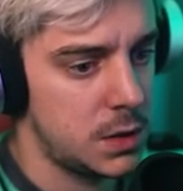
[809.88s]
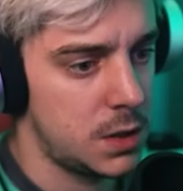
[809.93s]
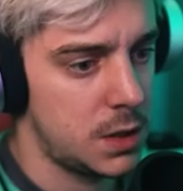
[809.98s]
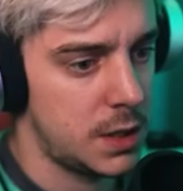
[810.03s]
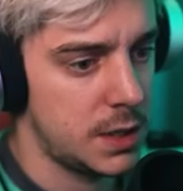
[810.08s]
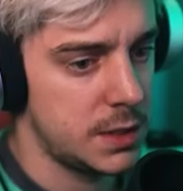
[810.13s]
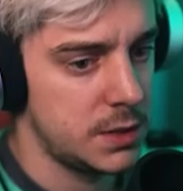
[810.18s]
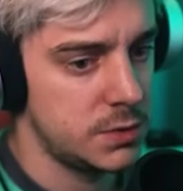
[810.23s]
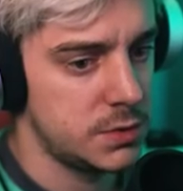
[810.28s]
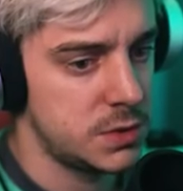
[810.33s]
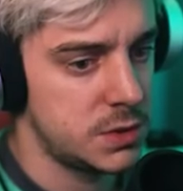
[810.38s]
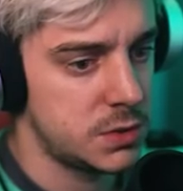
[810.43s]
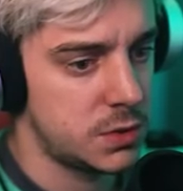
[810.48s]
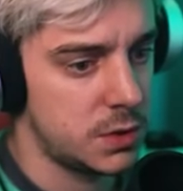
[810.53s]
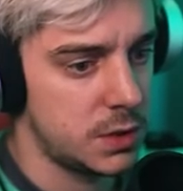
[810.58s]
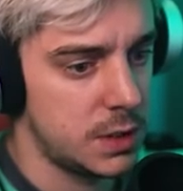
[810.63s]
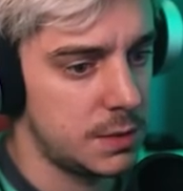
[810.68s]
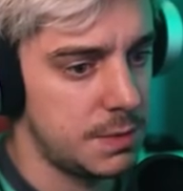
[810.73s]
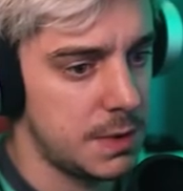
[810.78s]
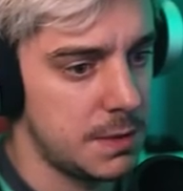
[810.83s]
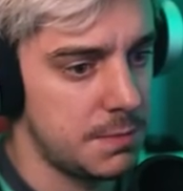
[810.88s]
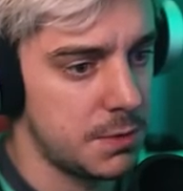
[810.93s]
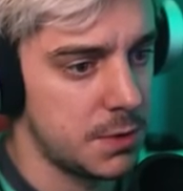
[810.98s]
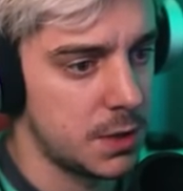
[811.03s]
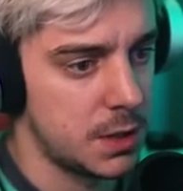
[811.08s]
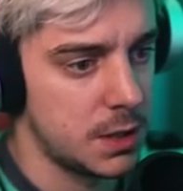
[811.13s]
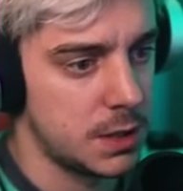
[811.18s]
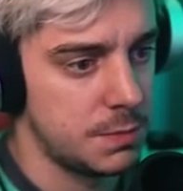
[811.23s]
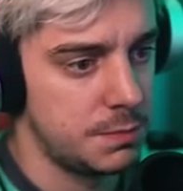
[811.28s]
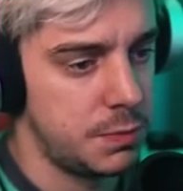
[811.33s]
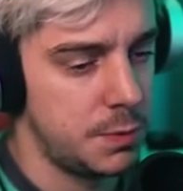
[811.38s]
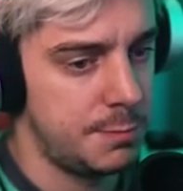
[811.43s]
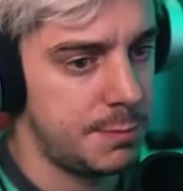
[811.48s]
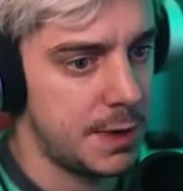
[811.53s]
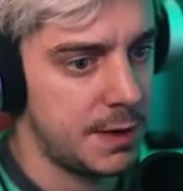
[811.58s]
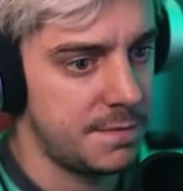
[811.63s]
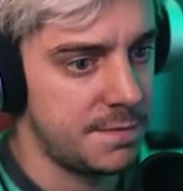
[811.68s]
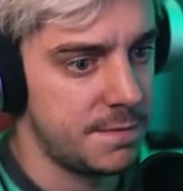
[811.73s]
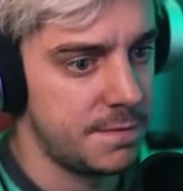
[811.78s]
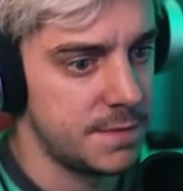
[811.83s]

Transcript: I use toilet paper to get the poop off of